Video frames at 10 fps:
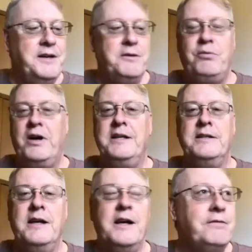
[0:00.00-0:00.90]
Braden
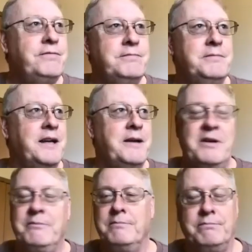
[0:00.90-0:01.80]
Huff. Yeah, I
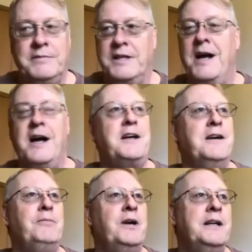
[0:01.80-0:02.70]
mean, the knock
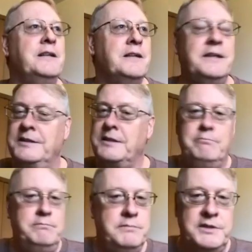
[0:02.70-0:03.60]
on Braden, he's
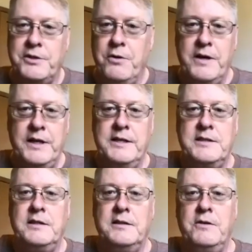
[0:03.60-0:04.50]
scoring
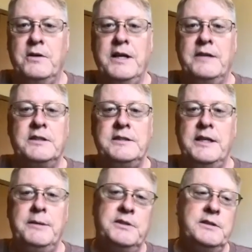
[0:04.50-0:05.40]
against the lower level
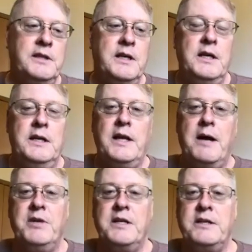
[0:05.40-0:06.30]
teams,
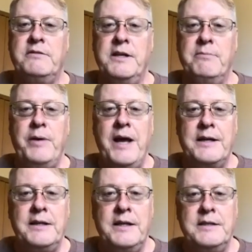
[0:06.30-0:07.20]
not much of an
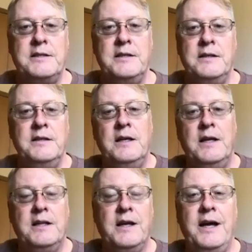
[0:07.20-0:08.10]
impact against the
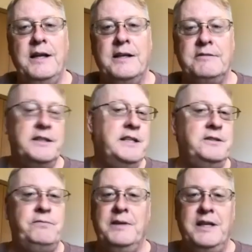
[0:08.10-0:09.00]
high level.
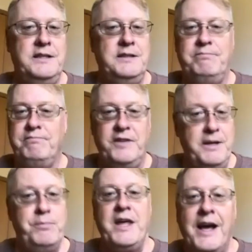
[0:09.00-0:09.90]
He
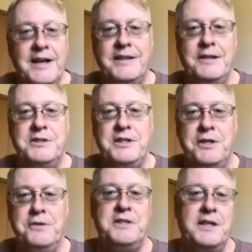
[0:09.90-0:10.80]
flipped that. He was
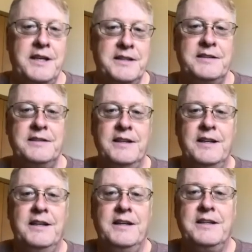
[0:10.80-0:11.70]
huge against
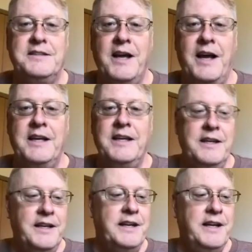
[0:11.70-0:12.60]

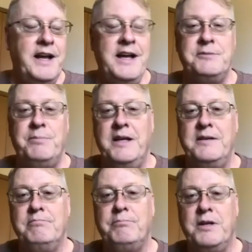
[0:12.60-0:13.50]
Kentucky and has
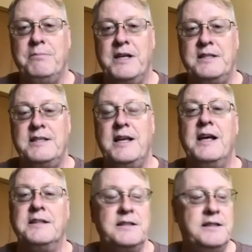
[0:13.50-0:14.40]
been pretty much
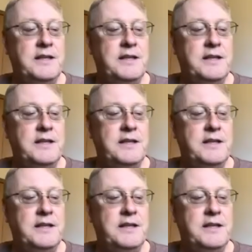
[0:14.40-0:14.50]
since.